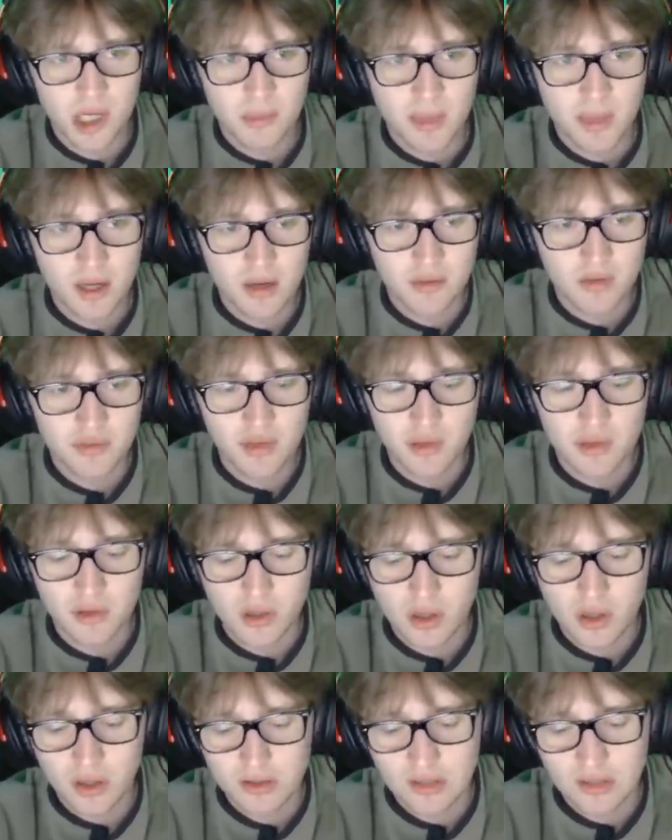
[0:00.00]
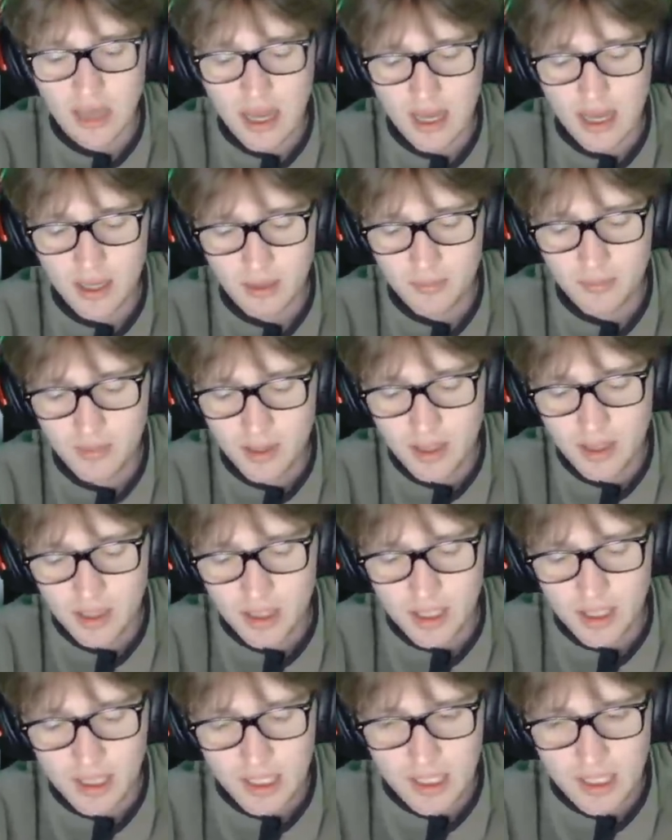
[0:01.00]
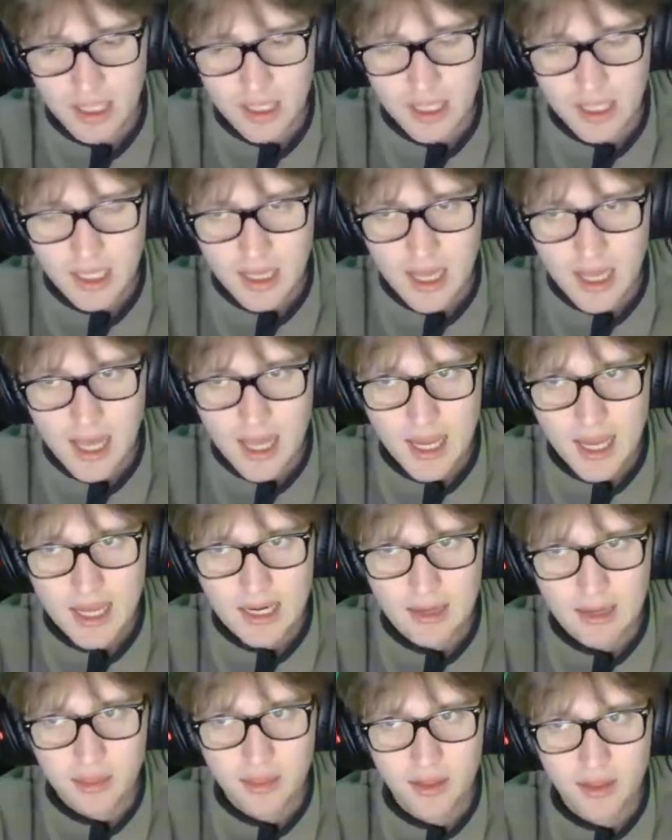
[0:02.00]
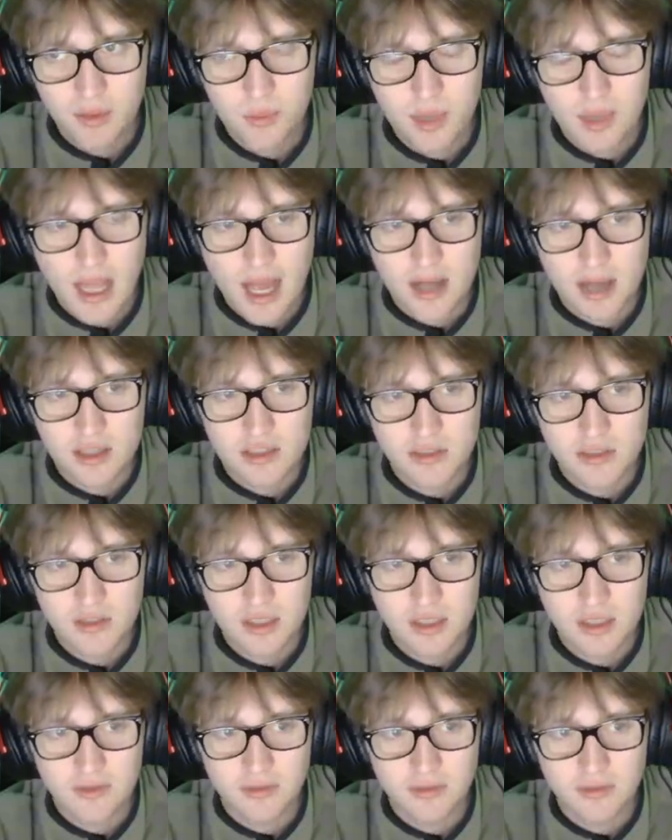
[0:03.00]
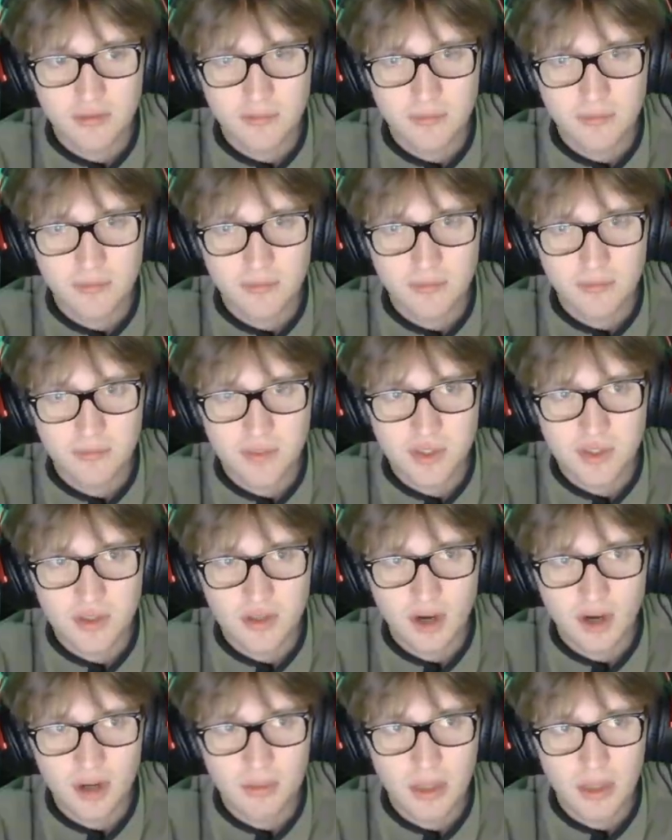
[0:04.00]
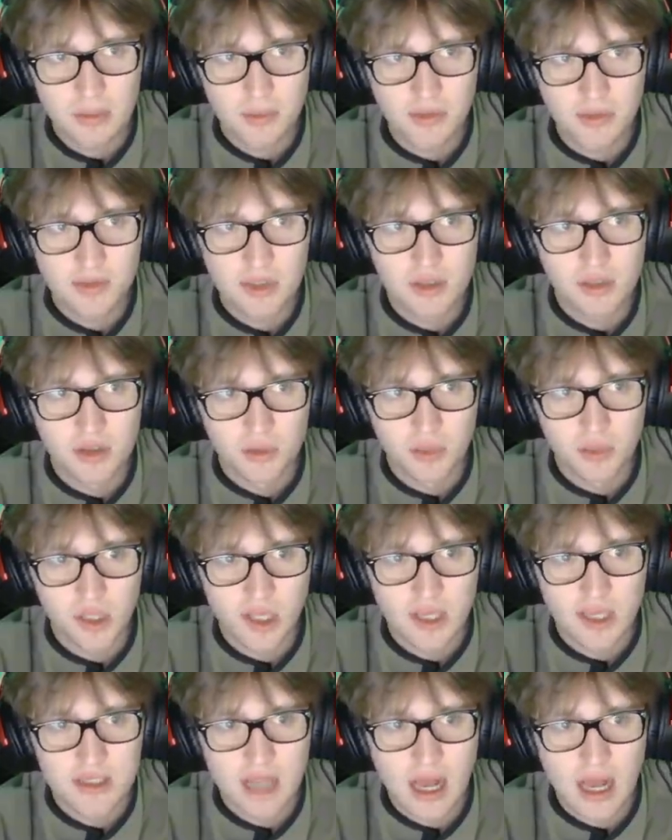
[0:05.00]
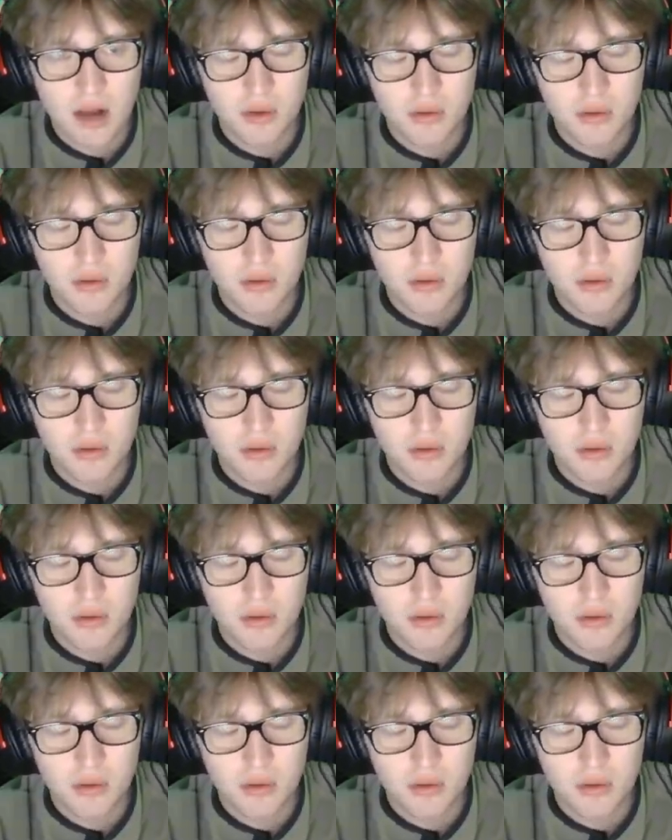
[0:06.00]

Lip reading: meta for a long time, and I think we actually have people have started to realize how